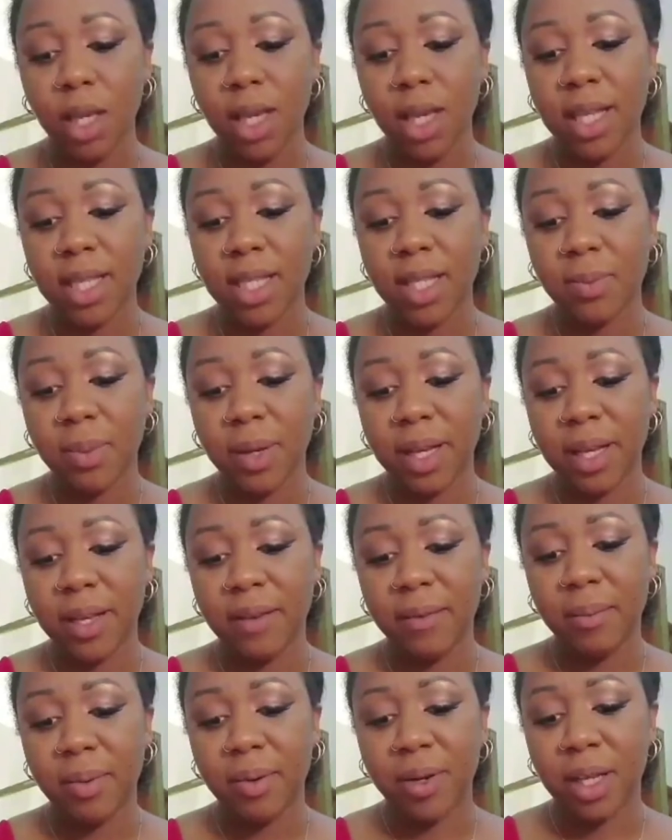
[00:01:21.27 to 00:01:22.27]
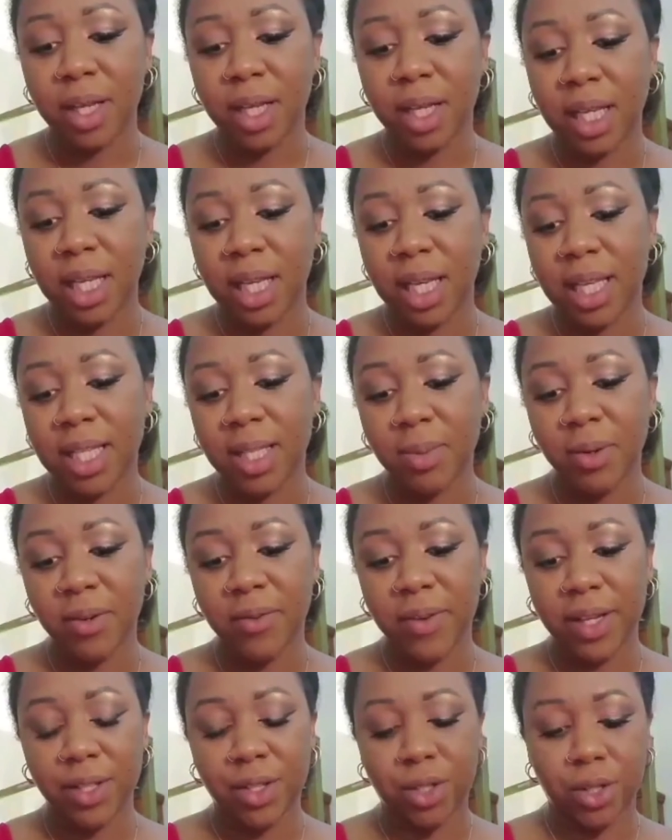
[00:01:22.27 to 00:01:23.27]
It's by Kiss
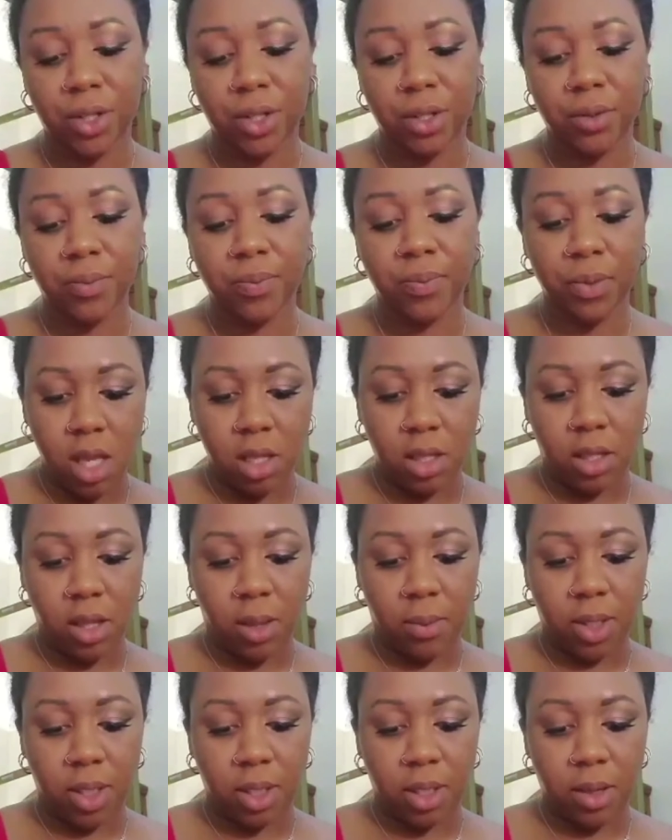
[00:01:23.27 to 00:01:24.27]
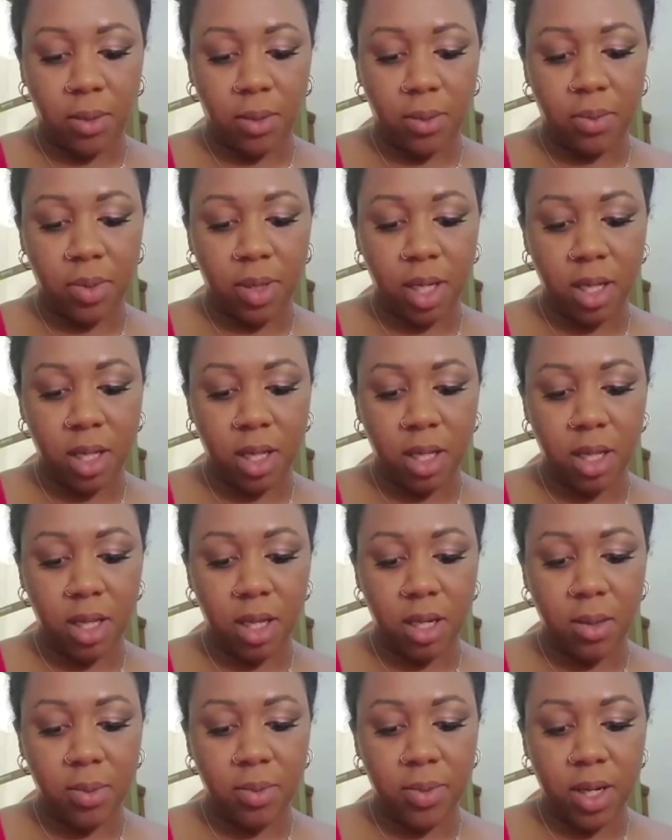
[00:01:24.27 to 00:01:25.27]
Professional. And so I'm just gonna put a
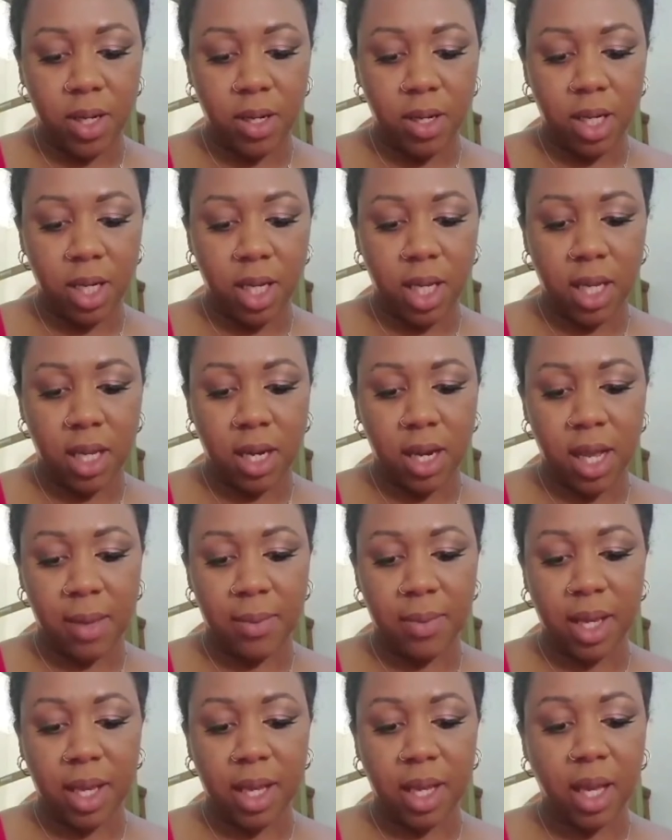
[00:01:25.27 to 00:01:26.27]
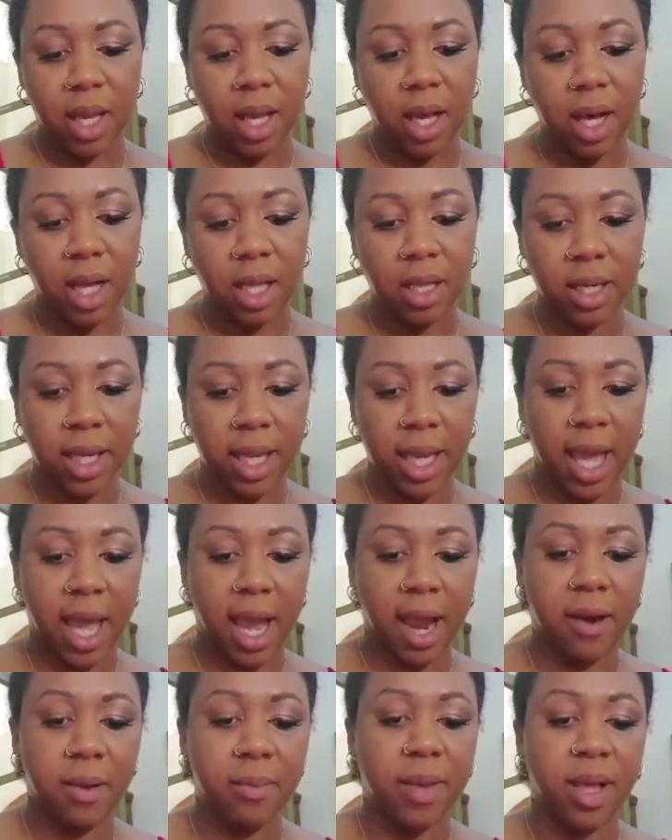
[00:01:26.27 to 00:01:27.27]
little bit on here. I'm in color
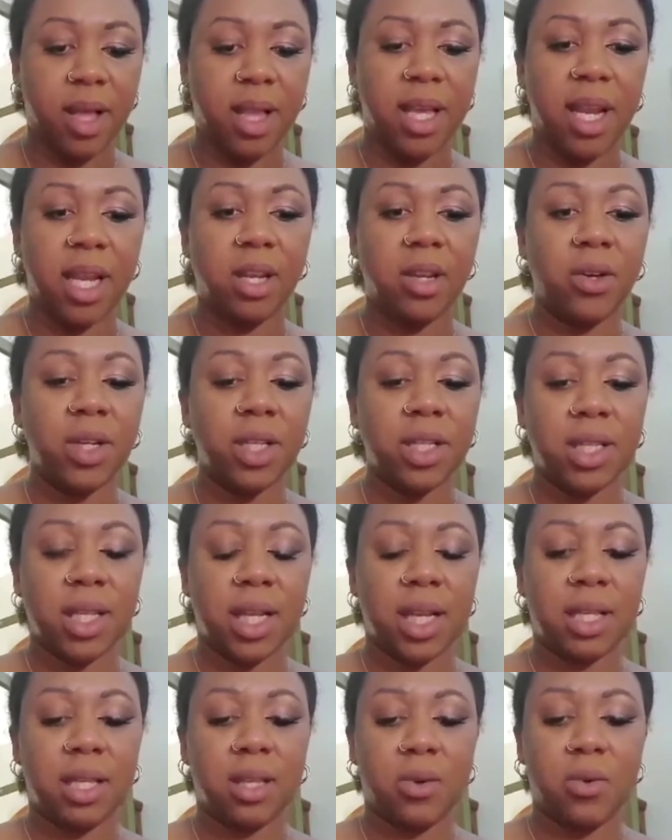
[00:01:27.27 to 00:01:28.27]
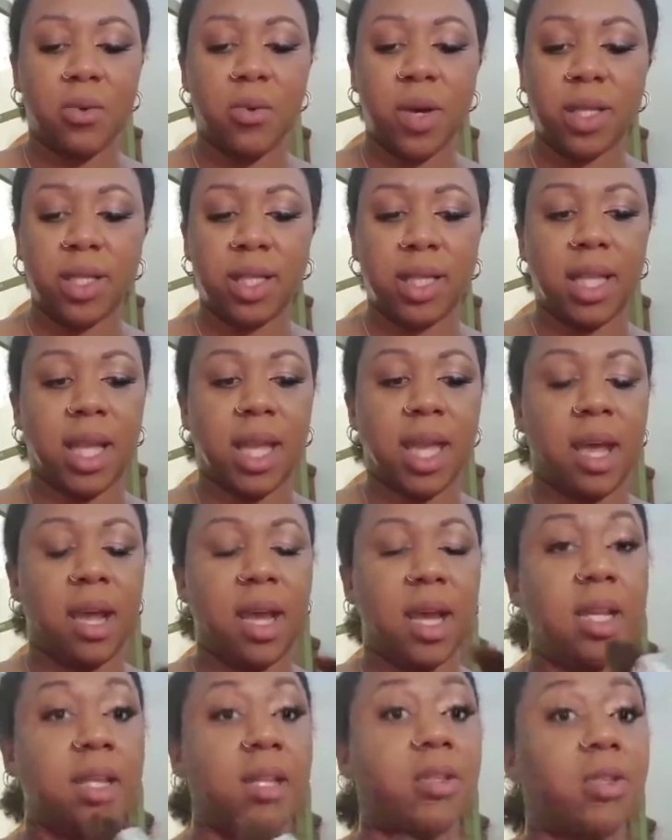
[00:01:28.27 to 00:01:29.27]
caramel. And I noticed that the ones that they
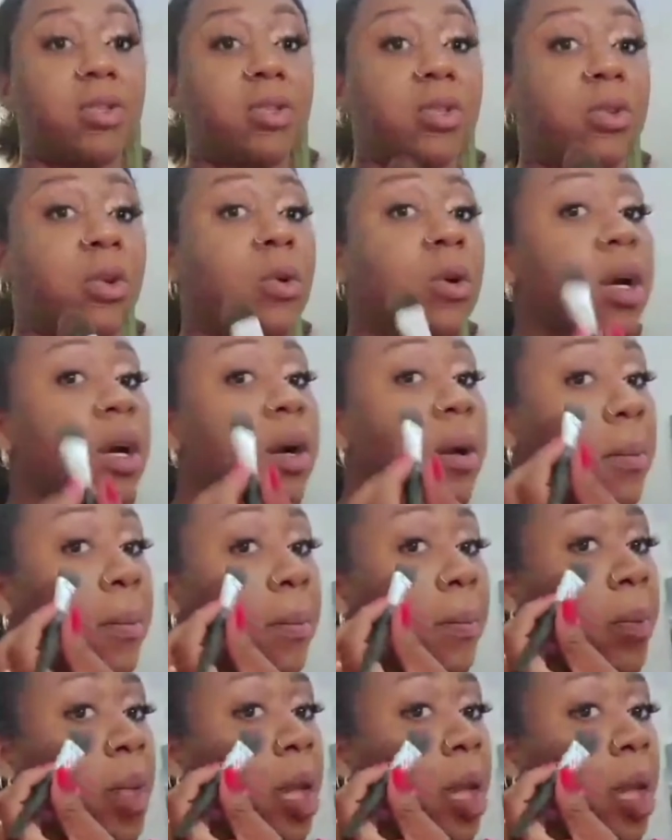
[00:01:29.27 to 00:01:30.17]
carried in the store